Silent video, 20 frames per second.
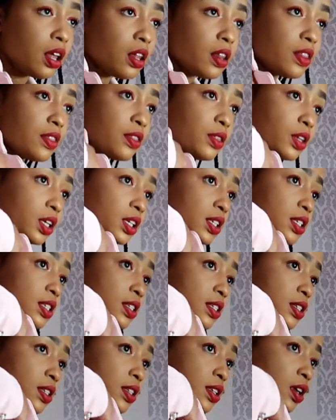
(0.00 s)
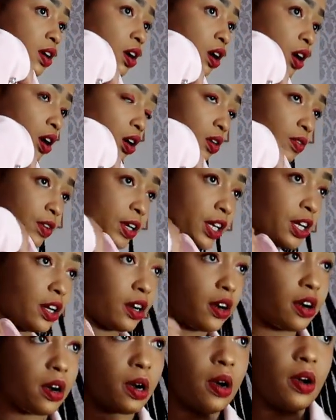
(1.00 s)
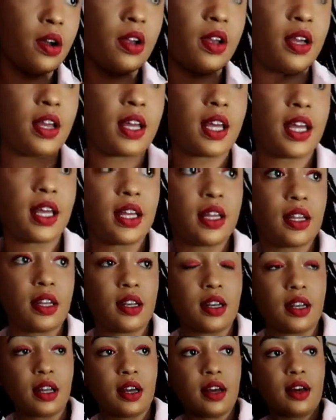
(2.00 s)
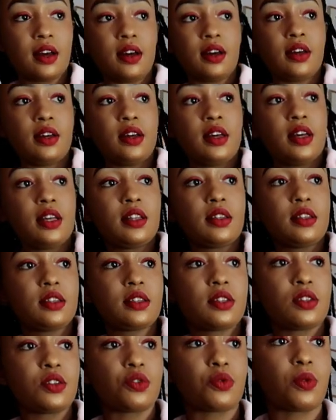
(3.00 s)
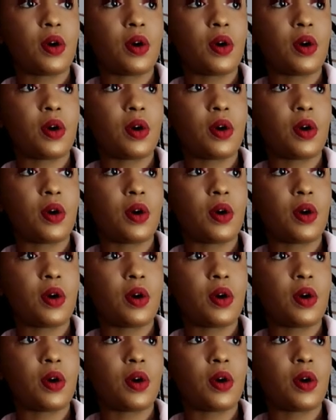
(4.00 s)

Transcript: this over here and this as